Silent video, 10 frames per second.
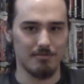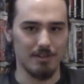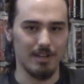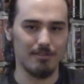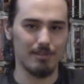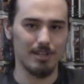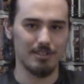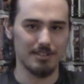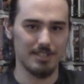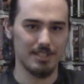Ryan
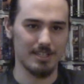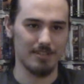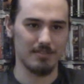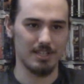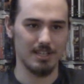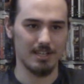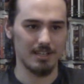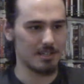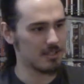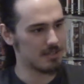Reynolds, I've said
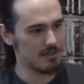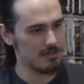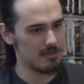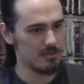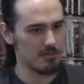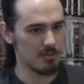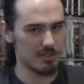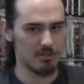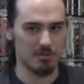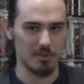it
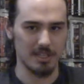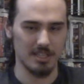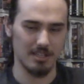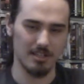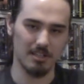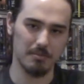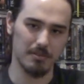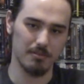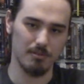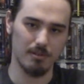once or twice I think
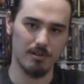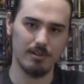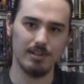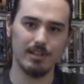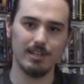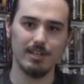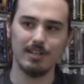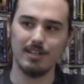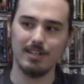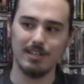before,
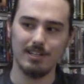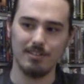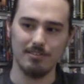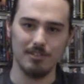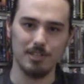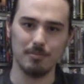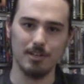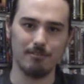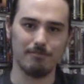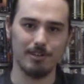this
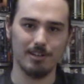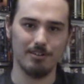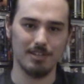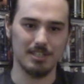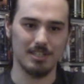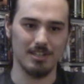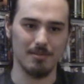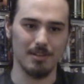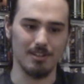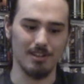motherfucker has
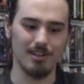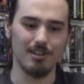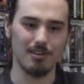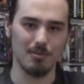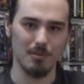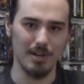come a long